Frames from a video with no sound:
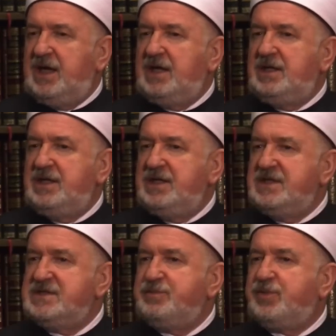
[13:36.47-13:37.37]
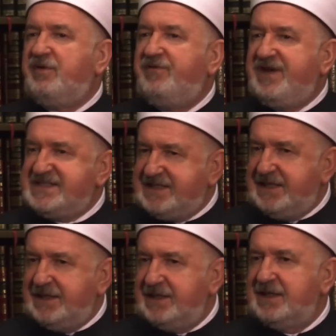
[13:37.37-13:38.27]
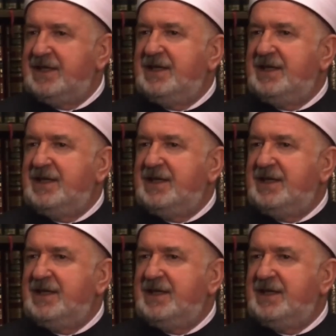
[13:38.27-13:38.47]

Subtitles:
and he is professing